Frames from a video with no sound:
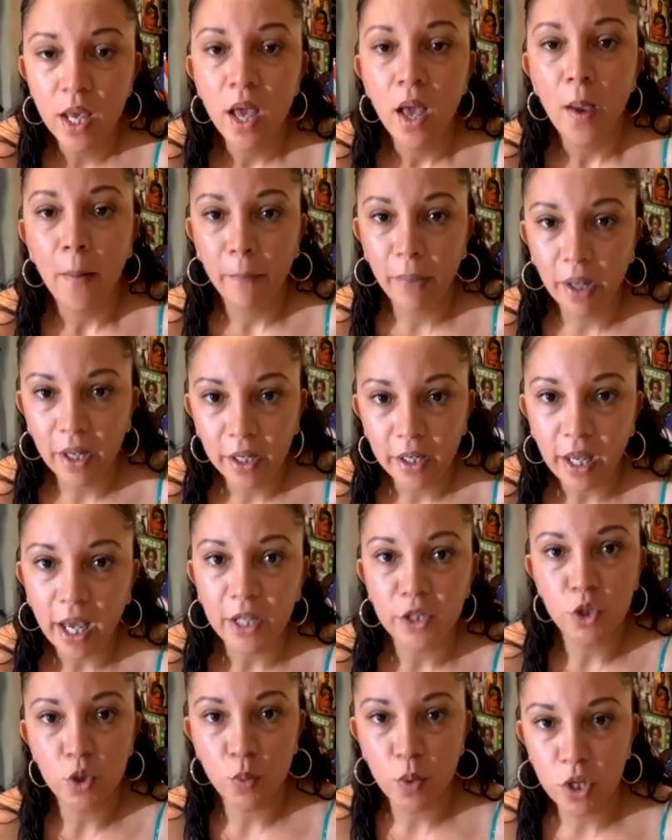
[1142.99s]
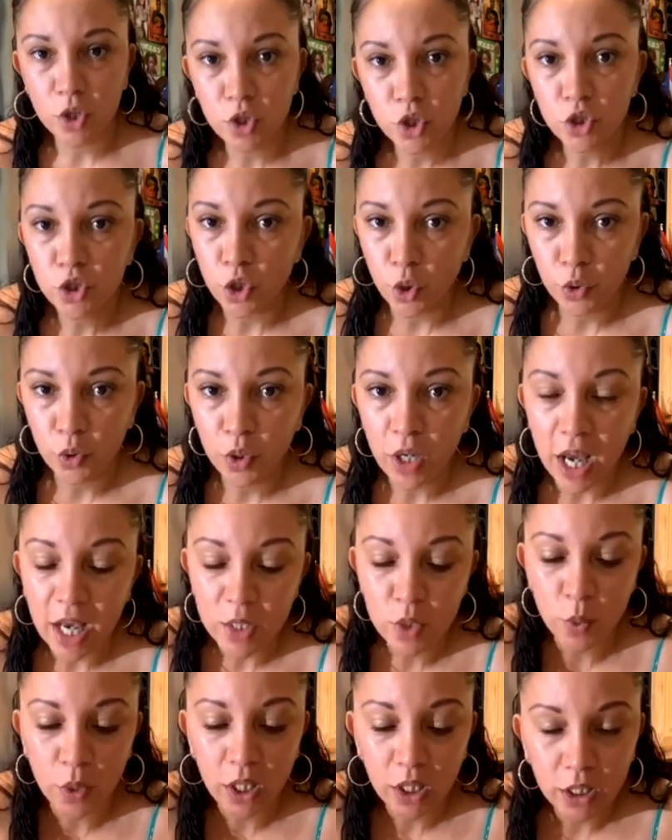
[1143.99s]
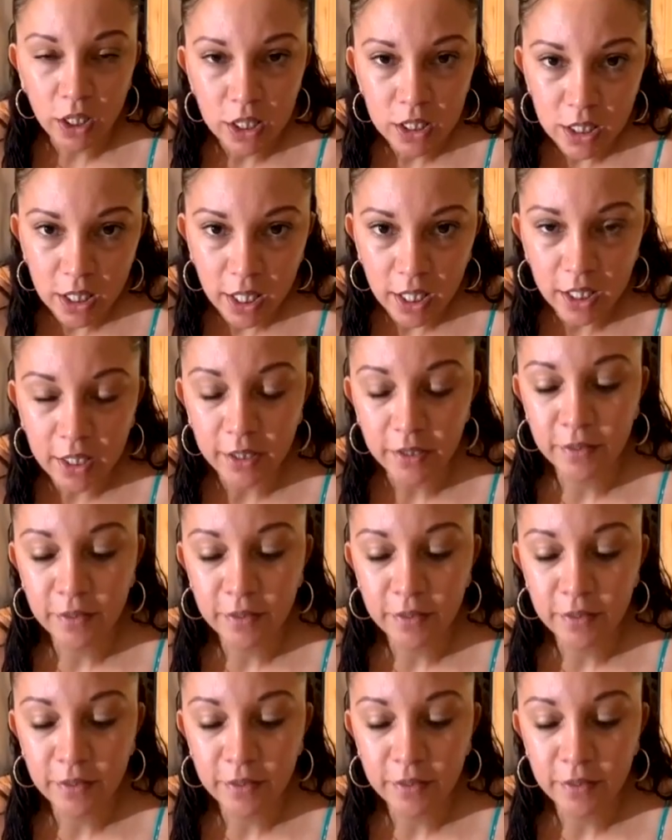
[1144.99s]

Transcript: But I just wanted to show you guys what it looks like.